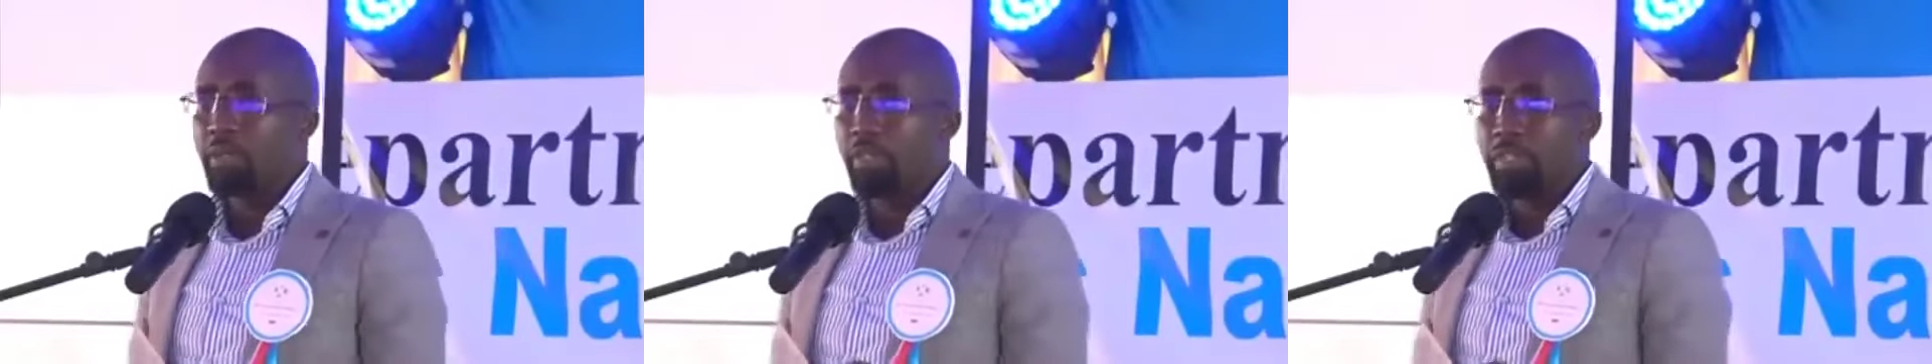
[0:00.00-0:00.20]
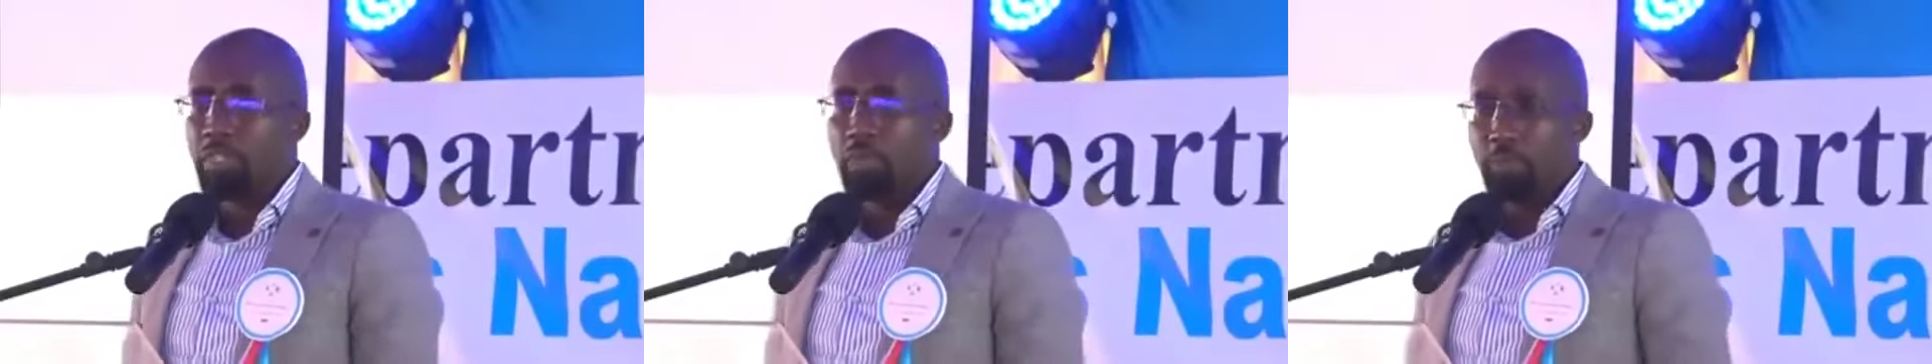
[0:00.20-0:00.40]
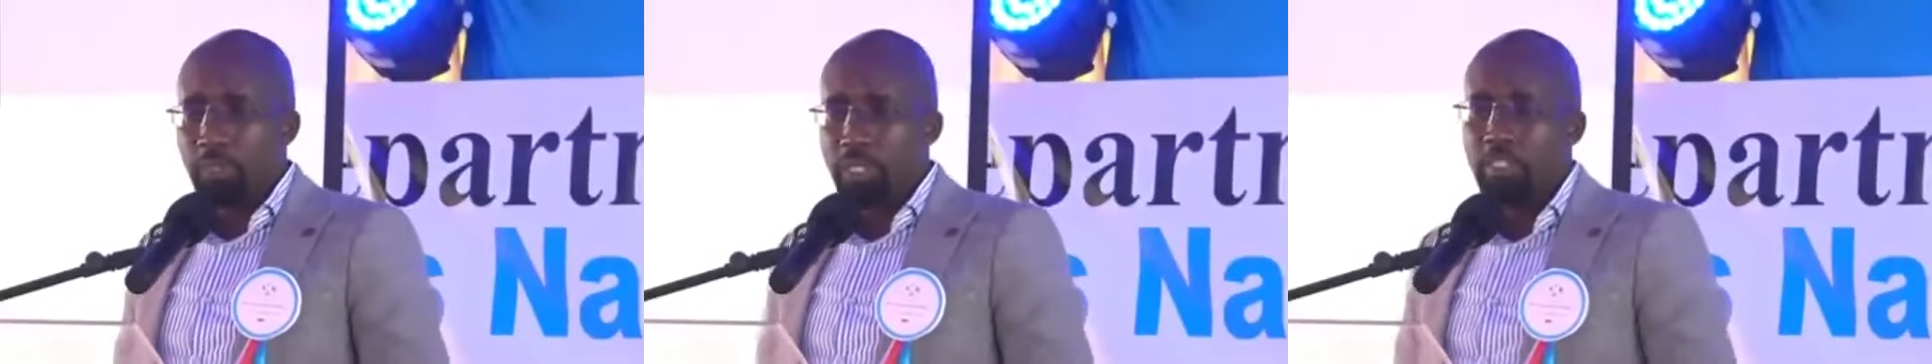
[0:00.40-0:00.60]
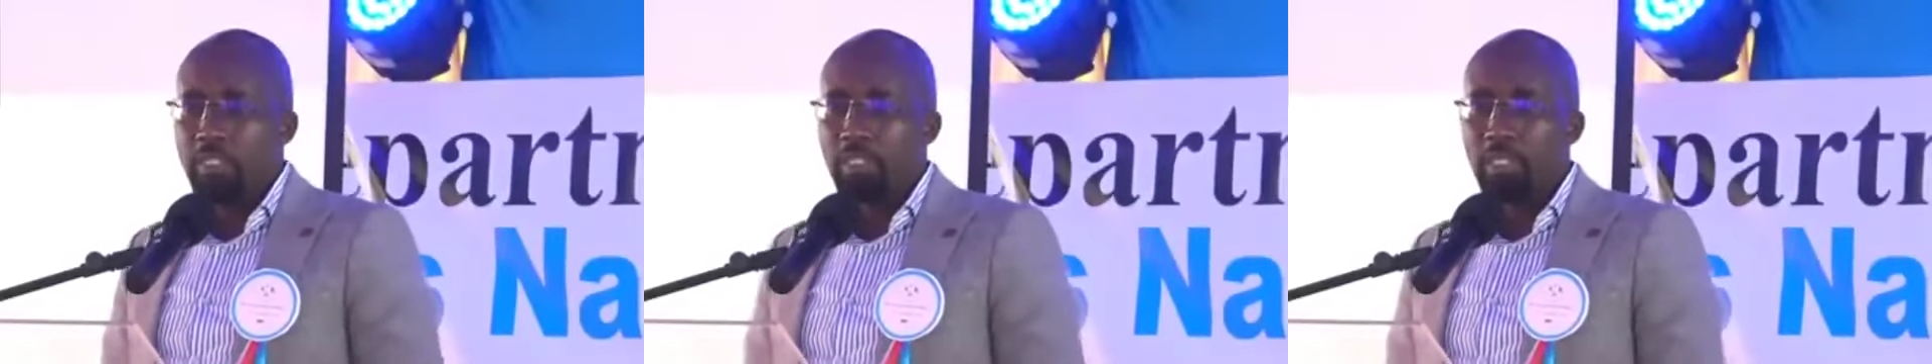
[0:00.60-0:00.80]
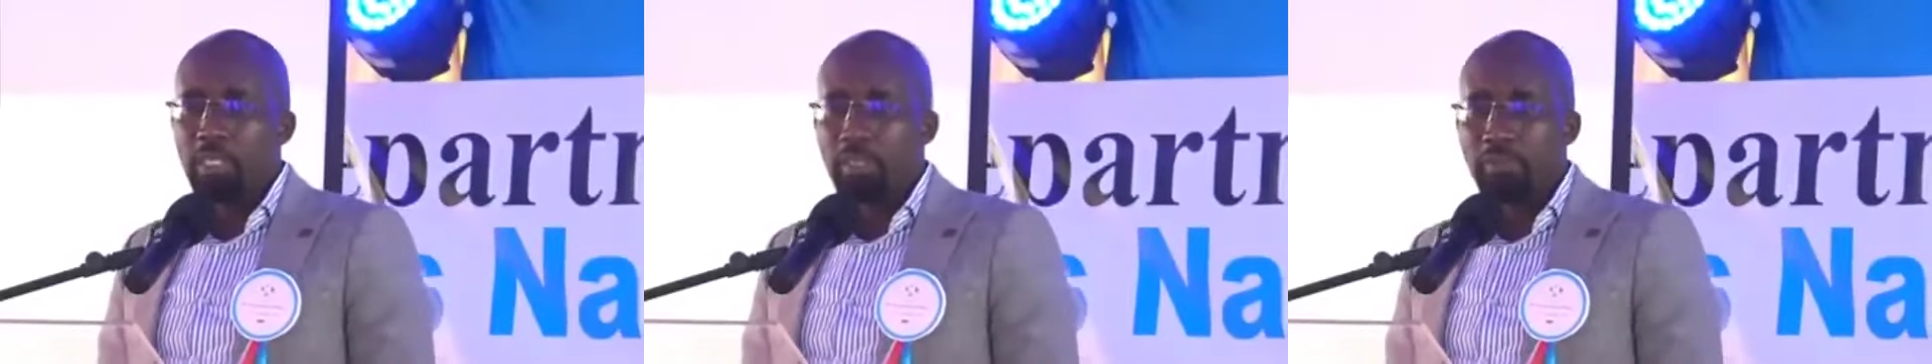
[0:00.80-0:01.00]
the speech
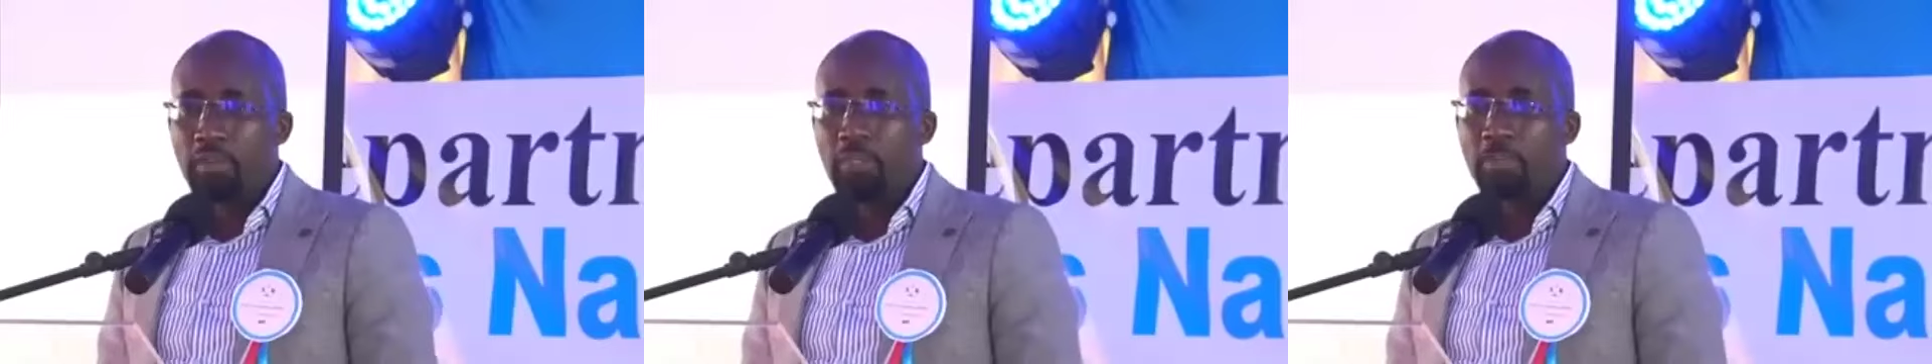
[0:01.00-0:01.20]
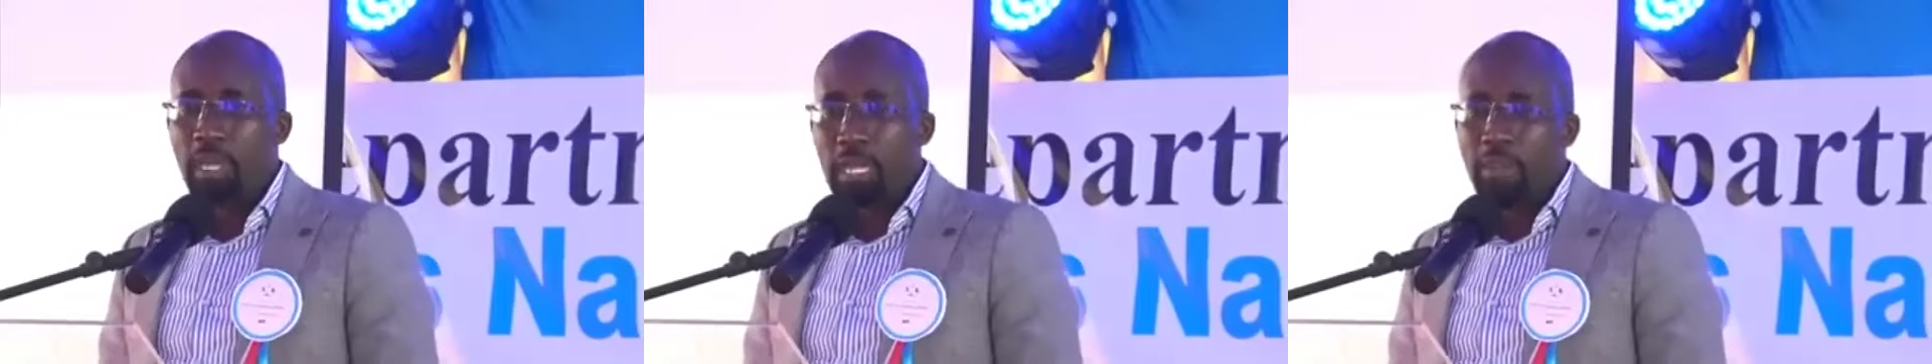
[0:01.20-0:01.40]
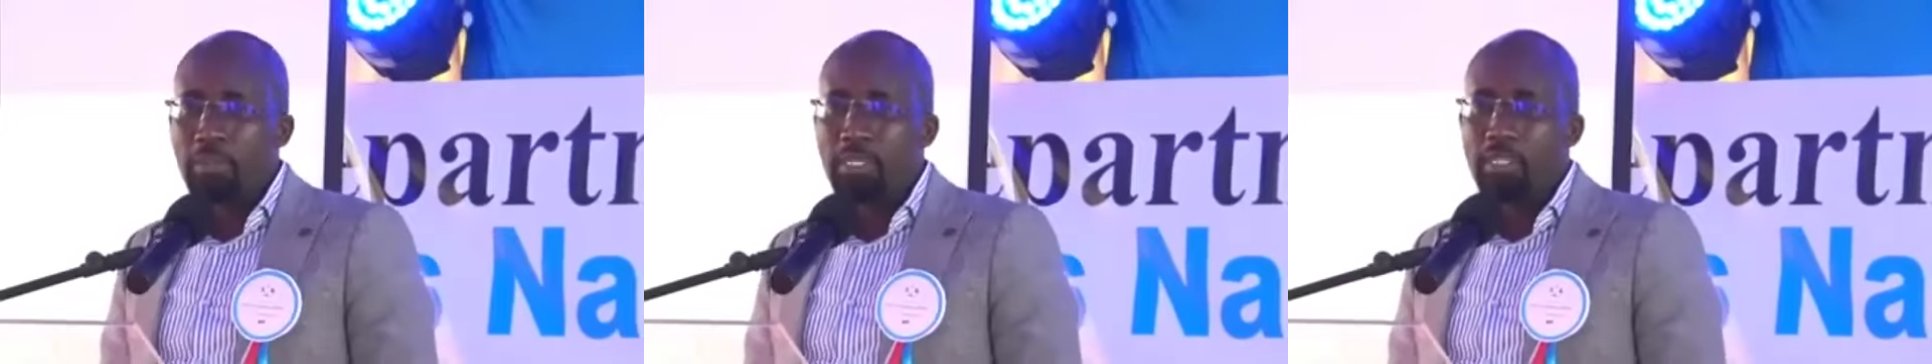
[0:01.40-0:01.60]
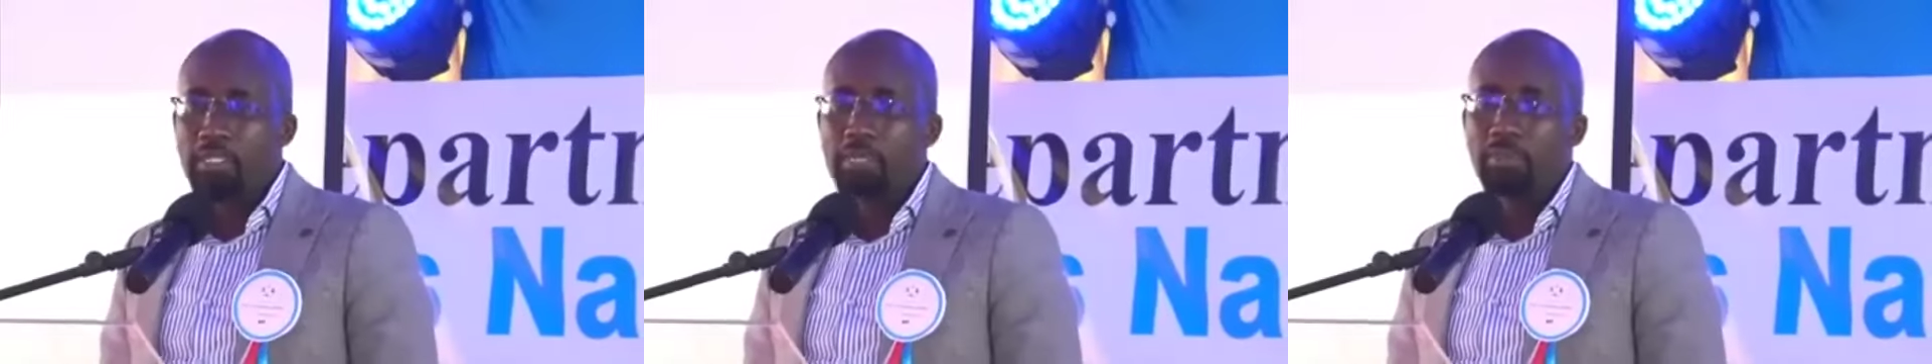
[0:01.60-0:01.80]
he gave in parliament,